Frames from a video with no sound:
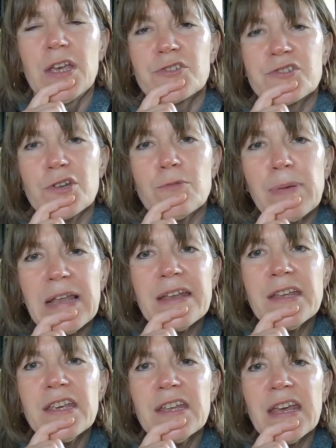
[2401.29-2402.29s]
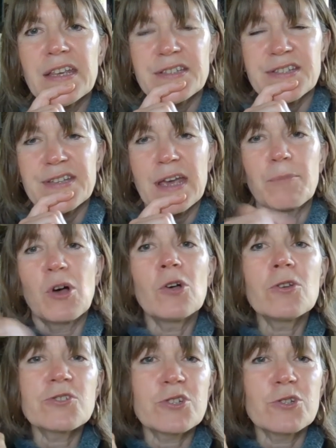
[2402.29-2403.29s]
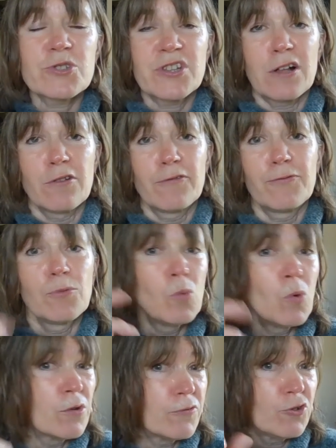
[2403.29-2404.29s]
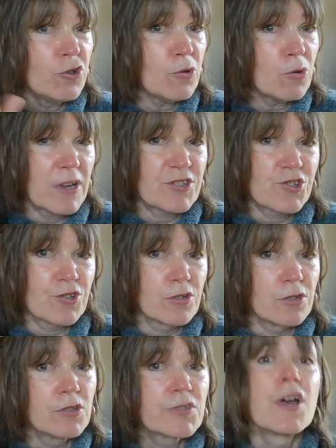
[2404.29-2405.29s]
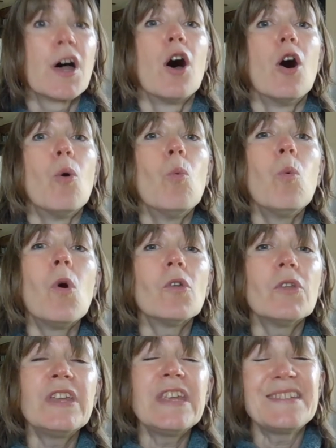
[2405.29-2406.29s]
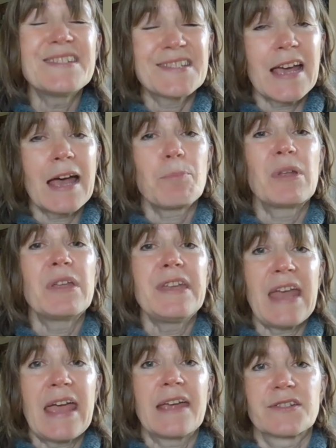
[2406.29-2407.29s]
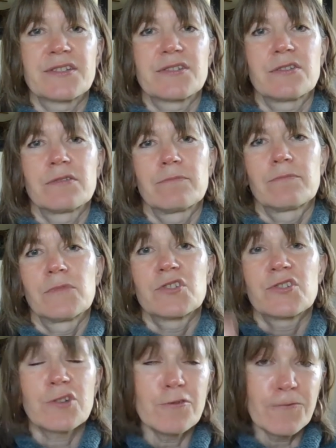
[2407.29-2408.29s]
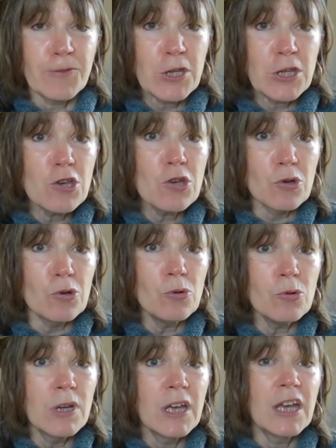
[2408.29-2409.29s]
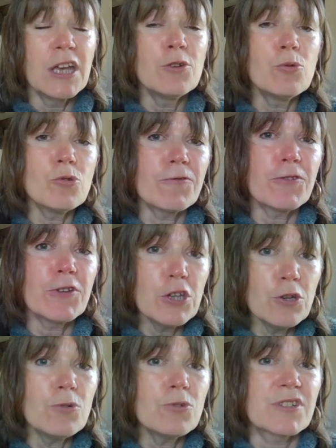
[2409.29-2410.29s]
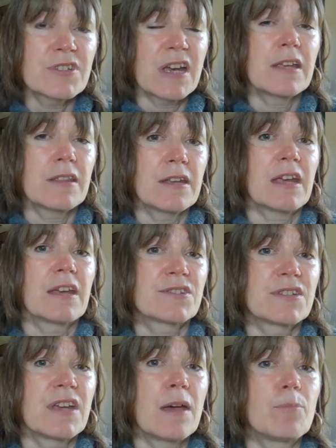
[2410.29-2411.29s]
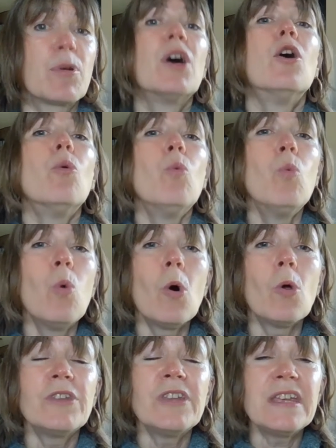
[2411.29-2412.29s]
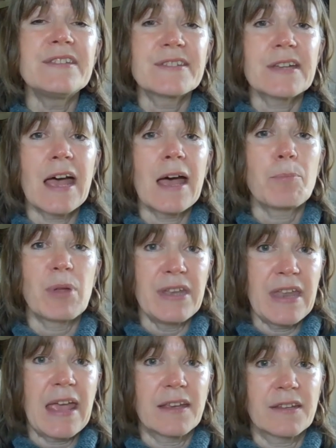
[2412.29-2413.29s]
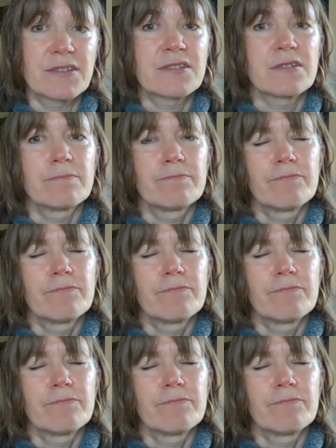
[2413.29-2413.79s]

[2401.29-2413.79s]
So planning your next step, ask yourself one of two questions. What needs to happen next? So for you, in order for you to take the next step, what needs to happen next?